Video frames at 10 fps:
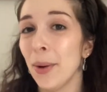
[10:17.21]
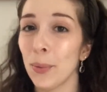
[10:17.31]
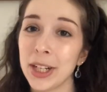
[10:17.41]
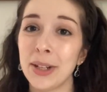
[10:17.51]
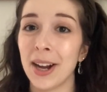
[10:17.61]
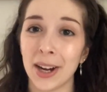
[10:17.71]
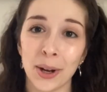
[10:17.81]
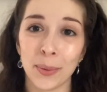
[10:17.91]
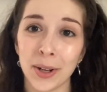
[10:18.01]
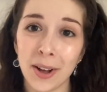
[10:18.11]
What do you got
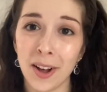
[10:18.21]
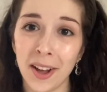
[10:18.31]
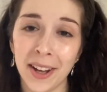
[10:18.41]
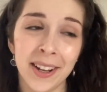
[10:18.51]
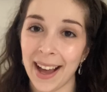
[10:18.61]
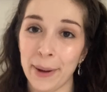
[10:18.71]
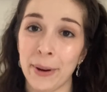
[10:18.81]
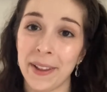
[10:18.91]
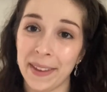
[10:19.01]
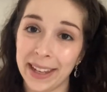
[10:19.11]
going on? I want
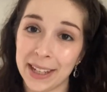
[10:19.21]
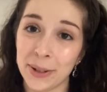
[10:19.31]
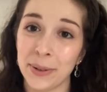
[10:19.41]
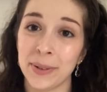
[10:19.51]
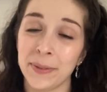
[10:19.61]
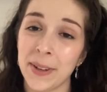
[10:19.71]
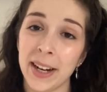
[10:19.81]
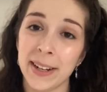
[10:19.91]
to thank you very,